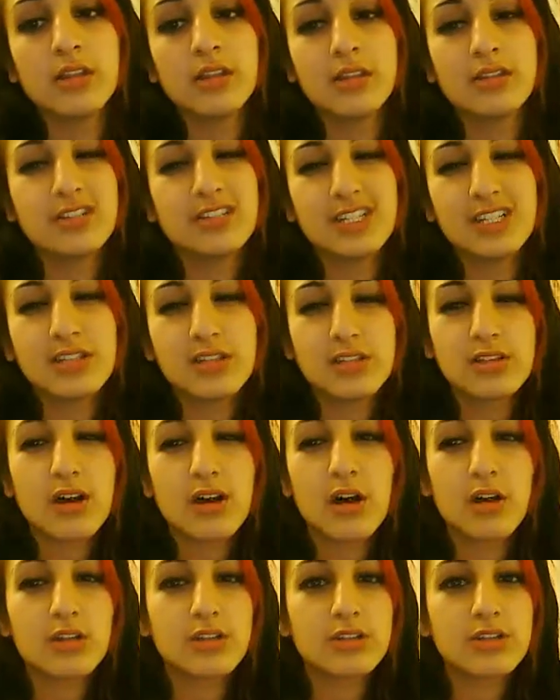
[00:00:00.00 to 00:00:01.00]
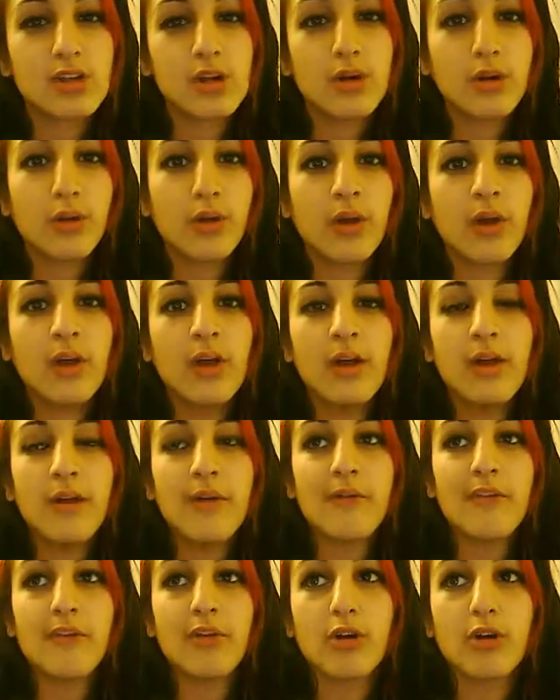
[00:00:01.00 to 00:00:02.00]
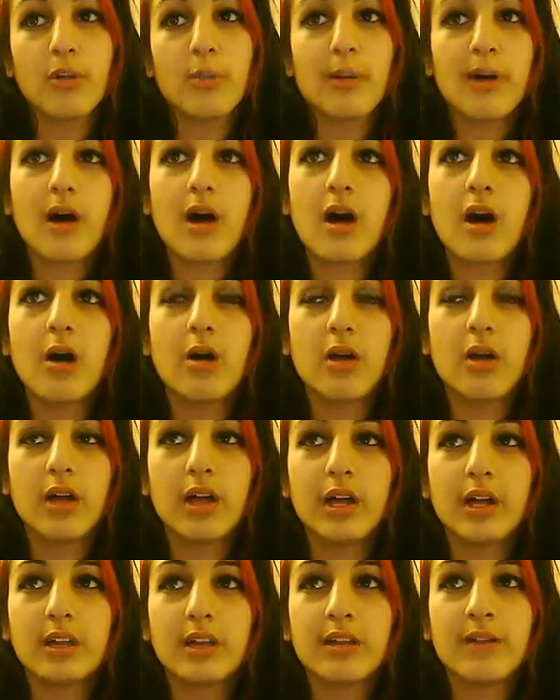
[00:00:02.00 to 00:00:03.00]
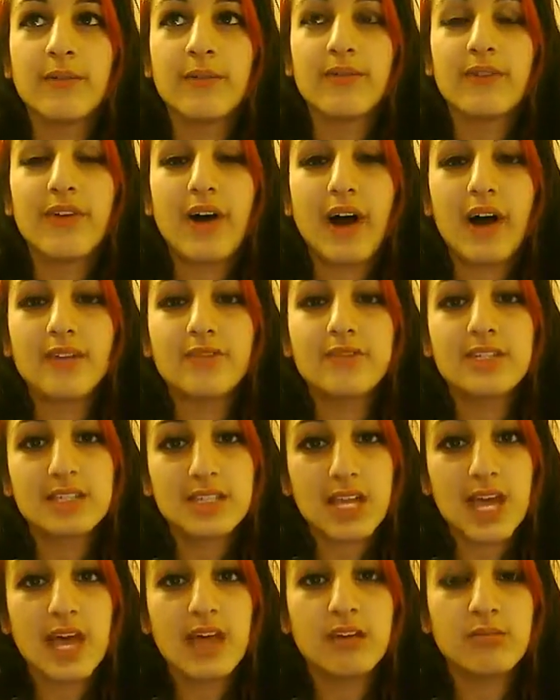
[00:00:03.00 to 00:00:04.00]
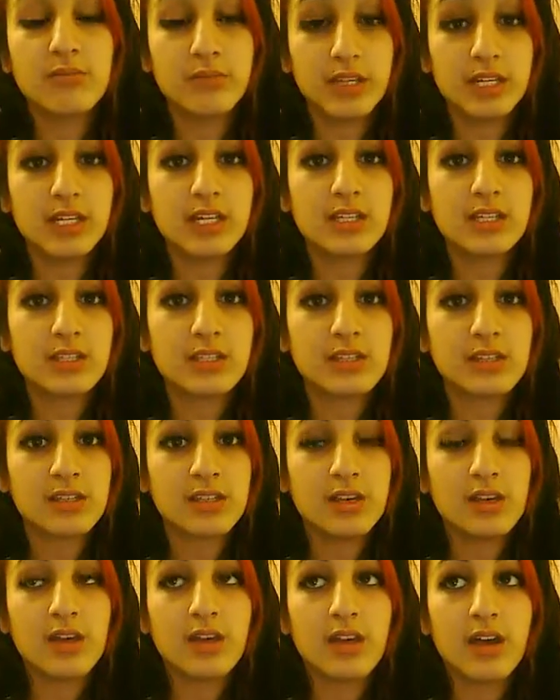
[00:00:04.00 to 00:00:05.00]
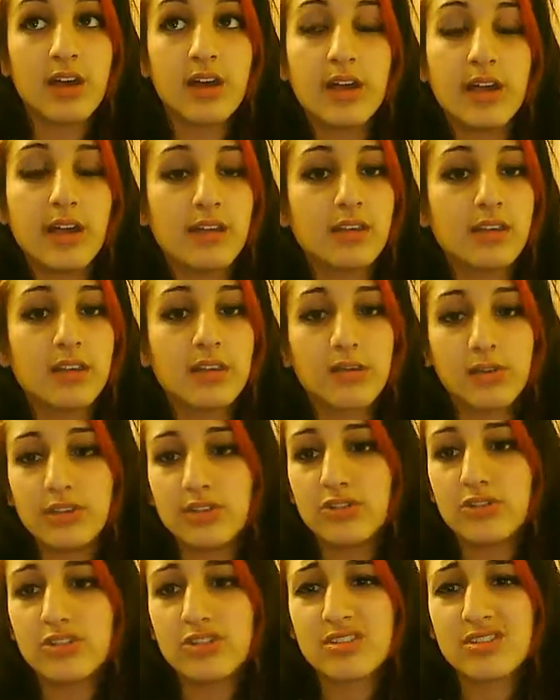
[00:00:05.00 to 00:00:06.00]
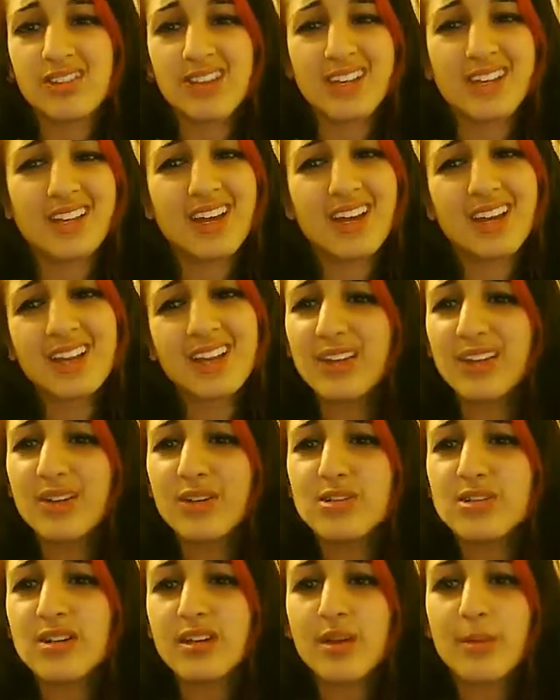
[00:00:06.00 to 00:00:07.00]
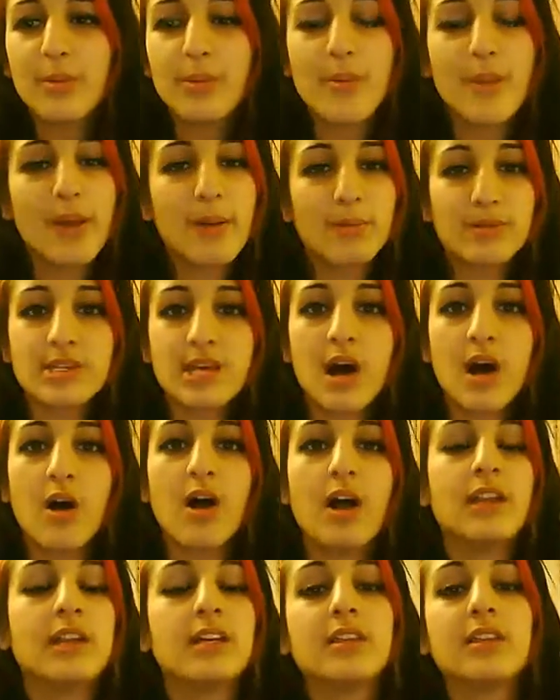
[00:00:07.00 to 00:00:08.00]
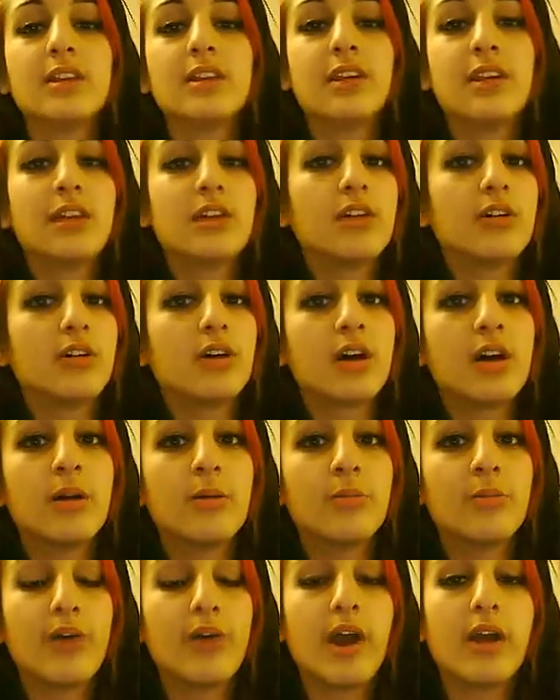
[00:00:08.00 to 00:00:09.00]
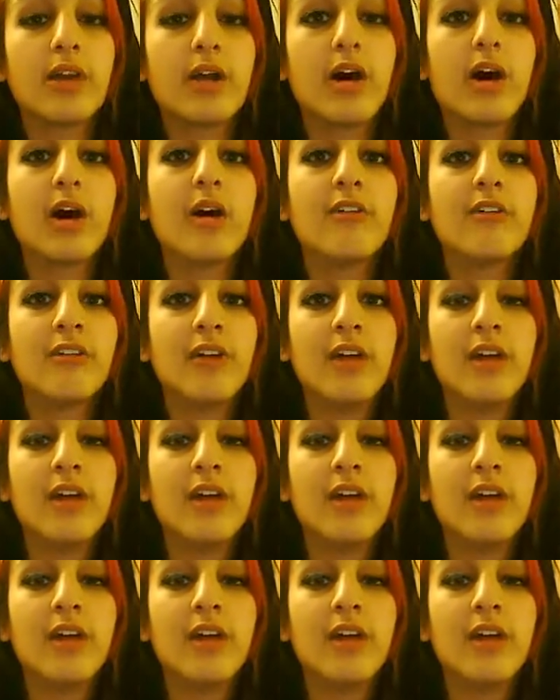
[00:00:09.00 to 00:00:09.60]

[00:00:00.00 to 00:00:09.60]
sea salt soak for about like 5 to 10 minutes, and you just like get a Q-tip, a paper towel, anything, and it'll come right off.